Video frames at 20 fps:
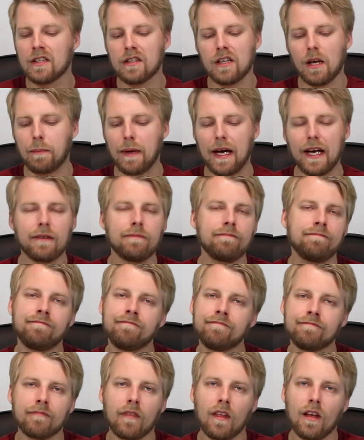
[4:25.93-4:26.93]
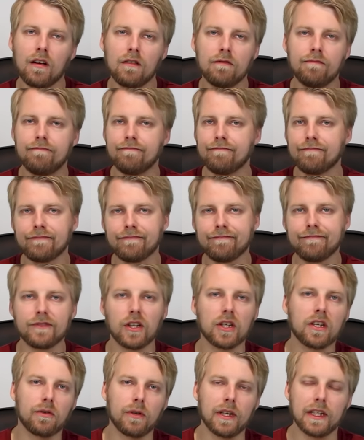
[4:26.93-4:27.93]
Not bad,
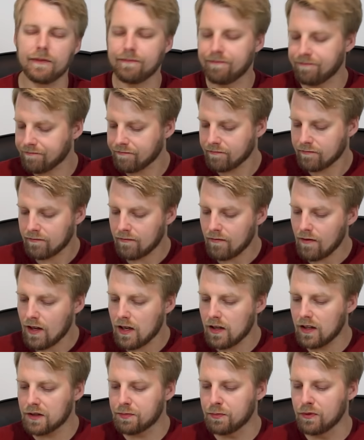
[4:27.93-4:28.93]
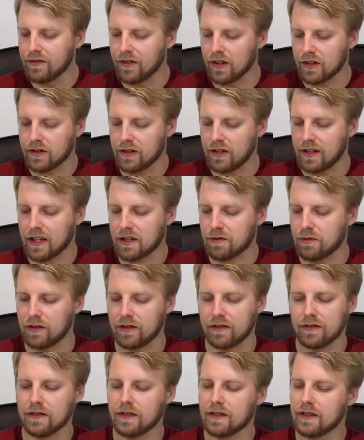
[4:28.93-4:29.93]
not great. Let's move on to the next one.